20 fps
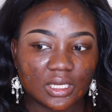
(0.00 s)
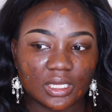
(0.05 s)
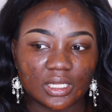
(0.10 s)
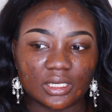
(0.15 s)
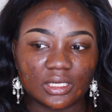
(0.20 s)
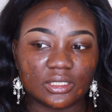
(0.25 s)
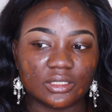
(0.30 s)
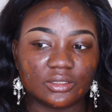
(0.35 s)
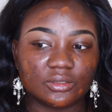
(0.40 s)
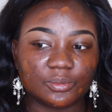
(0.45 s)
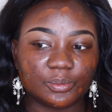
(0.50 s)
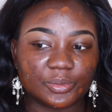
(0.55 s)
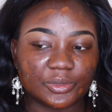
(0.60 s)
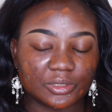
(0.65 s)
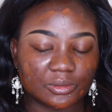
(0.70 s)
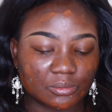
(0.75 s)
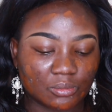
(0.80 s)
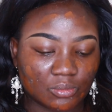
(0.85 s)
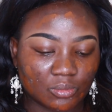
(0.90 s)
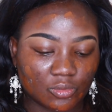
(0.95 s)
a little
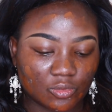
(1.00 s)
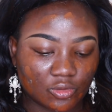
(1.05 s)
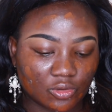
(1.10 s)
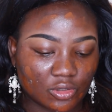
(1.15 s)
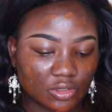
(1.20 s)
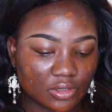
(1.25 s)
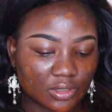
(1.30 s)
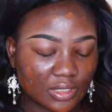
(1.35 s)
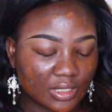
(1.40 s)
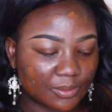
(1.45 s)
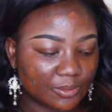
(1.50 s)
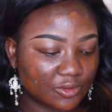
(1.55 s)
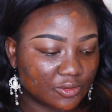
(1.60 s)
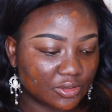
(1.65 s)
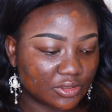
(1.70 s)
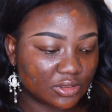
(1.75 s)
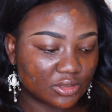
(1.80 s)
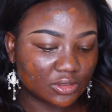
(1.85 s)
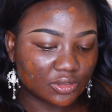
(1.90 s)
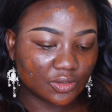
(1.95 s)
bit more. I'm
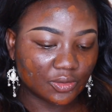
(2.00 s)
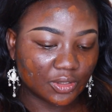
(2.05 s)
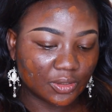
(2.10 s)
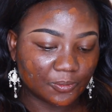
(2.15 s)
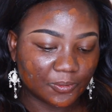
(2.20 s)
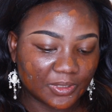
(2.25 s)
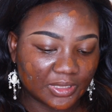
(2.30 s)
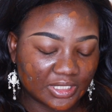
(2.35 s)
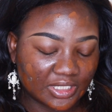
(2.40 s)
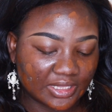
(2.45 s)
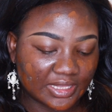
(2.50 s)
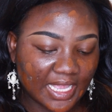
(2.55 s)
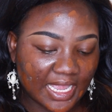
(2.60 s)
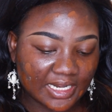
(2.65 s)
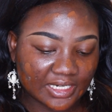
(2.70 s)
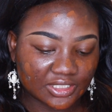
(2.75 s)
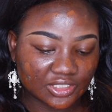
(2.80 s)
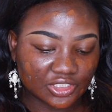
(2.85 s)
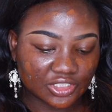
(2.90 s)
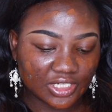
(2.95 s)
going to go in with the
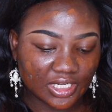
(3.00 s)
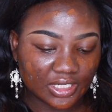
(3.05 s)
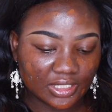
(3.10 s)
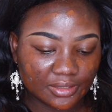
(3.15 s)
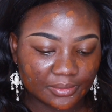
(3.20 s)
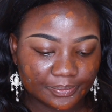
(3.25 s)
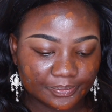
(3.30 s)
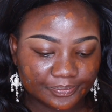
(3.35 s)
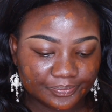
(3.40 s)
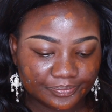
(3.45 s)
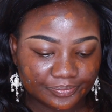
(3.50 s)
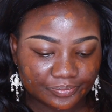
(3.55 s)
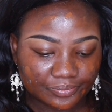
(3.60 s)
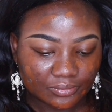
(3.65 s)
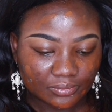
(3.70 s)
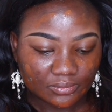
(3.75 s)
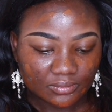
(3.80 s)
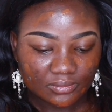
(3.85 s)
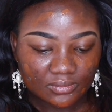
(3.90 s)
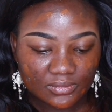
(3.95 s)
darker shade.
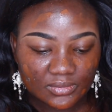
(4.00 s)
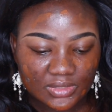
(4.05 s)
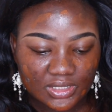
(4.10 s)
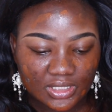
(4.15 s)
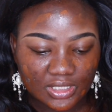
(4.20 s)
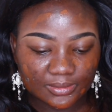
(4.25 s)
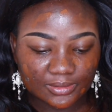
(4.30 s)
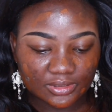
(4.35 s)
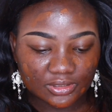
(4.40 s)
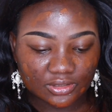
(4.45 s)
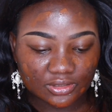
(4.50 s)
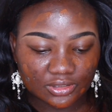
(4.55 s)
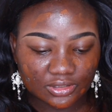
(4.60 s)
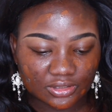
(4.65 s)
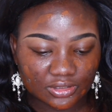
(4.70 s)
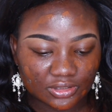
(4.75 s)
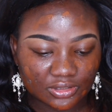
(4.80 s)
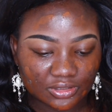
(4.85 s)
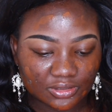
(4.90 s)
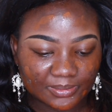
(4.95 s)
I'm just going
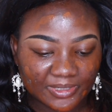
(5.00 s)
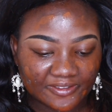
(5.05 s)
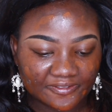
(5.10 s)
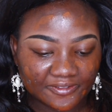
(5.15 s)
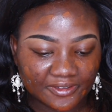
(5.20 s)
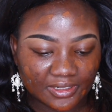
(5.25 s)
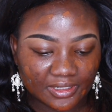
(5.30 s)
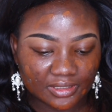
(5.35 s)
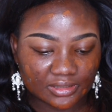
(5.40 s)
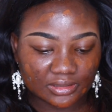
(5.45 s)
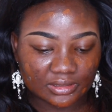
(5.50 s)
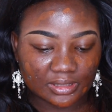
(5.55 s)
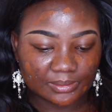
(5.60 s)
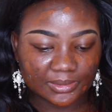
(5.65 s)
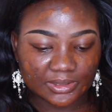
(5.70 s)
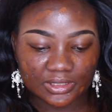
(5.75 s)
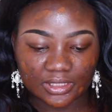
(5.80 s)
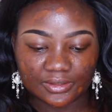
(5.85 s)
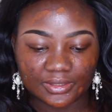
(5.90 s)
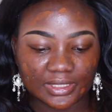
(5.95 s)
to use my fingers. I'm
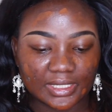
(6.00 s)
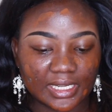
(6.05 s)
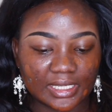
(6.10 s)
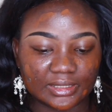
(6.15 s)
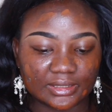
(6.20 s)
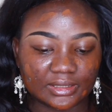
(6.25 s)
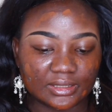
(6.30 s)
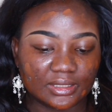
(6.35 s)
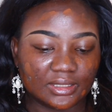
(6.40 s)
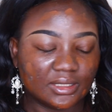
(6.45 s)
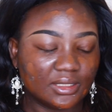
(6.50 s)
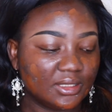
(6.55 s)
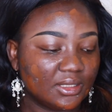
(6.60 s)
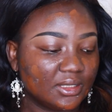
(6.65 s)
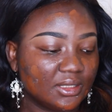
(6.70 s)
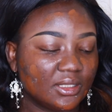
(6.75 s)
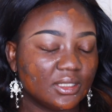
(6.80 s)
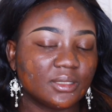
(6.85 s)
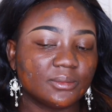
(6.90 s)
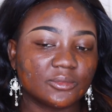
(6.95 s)
sorry guys.
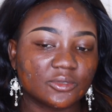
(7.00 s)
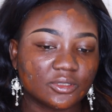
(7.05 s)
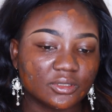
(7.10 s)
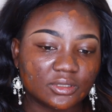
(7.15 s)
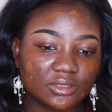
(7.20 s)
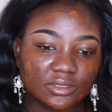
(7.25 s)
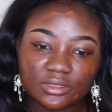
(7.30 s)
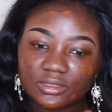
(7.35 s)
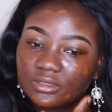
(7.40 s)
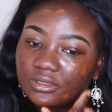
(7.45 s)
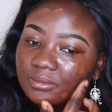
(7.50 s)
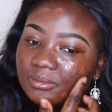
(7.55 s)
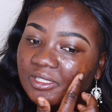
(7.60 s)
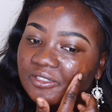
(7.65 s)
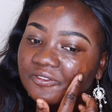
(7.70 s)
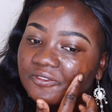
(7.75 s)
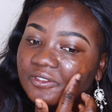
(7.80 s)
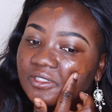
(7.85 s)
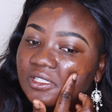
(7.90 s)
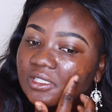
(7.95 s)
I'm going to use my
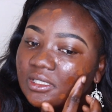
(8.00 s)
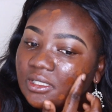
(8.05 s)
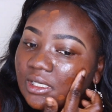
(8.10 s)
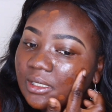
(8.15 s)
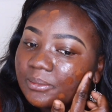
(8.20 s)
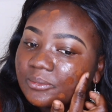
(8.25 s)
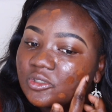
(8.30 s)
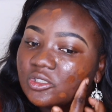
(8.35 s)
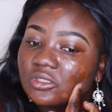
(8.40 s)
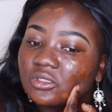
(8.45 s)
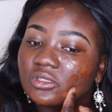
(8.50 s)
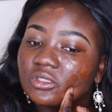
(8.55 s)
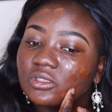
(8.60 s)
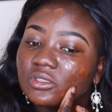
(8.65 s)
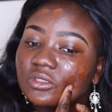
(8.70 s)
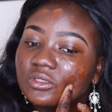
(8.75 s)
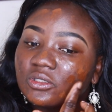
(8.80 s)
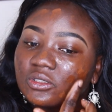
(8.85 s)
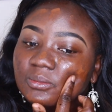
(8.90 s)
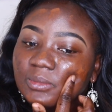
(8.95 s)
finger, and I'm going
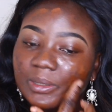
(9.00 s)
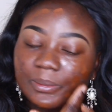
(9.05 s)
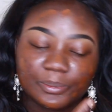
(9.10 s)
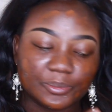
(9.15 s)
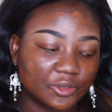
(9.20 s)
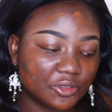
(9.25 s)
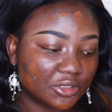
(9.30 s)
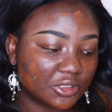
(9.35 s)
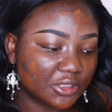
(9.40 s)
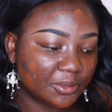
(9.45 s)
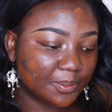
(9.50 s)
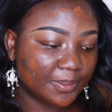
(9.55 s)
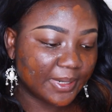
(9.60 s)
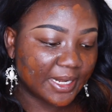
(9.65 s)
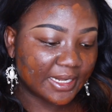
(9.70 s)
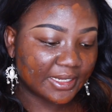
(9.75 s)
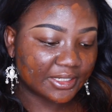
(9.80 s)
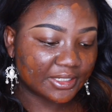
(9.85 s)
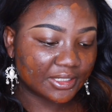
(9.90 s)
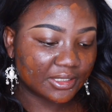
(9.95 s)
to use my beauty
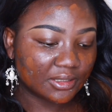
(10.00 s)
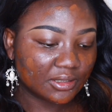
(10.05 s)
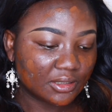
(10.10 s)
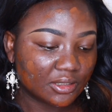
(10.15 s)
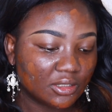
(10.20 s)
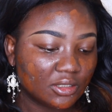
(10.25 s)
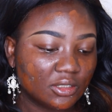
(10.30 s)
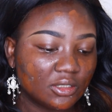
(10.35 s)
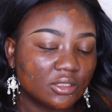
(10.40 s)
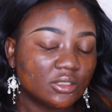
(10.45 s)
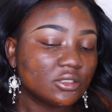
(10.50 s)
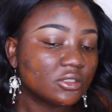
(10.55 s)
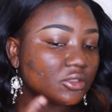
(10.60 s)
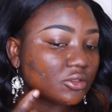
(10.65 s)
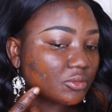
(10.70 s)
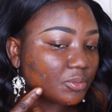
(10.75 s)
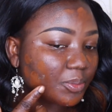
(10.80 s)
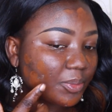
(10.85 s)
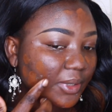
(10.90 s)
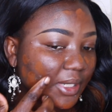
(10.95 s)
blender
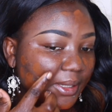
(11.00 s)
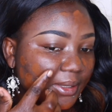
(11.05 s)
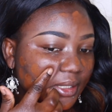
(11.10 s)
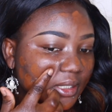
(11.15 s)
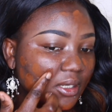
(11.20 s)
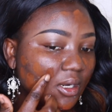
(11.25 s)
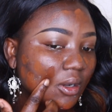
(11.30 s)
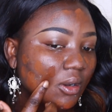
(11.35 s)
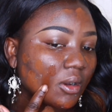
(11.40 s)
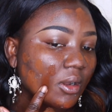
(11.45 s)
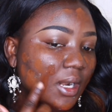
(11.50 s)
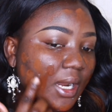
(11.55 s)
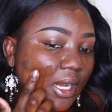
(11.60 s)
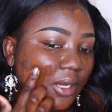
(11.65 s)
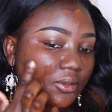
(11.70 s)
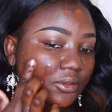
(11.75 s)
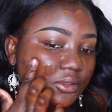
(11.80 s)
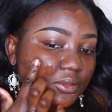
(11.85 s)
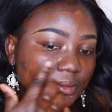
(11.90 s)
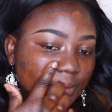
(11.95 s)
to blend it all
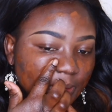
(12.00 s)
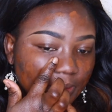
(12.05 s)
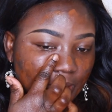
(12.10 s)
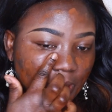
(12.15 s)
out.